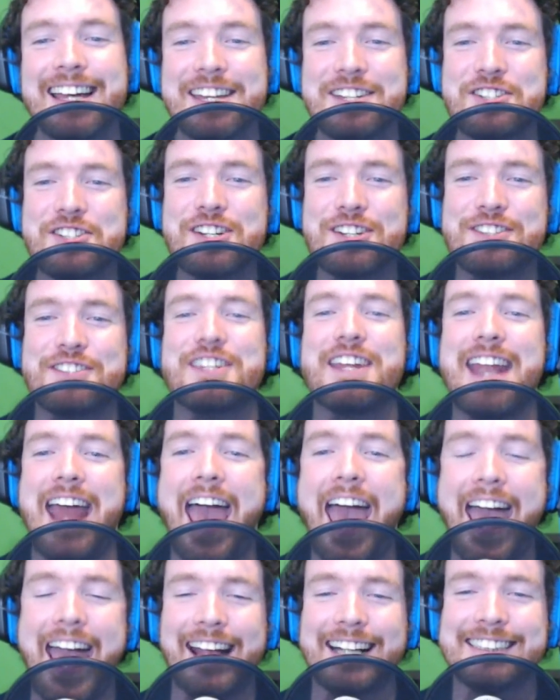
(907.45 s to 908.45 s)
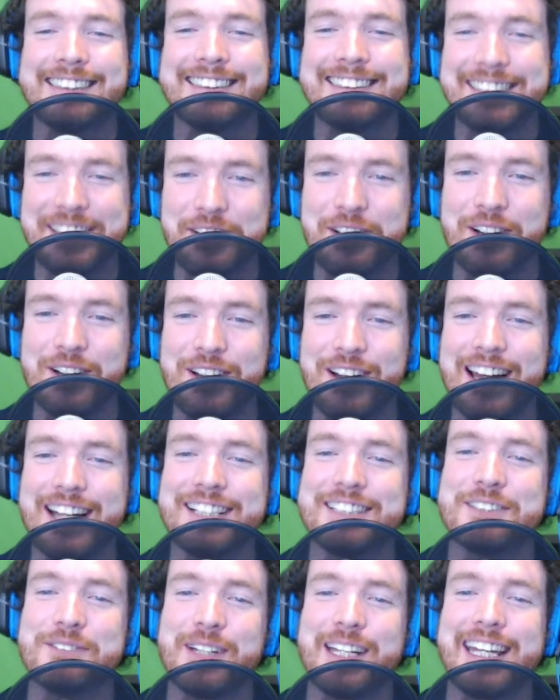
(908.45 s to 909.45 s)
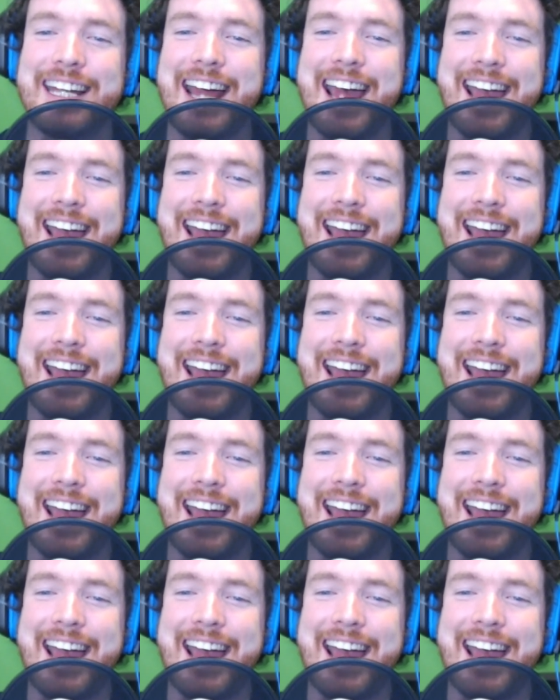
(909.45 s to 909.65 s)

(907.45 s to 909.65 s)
It's just an axe. You don't know how to swing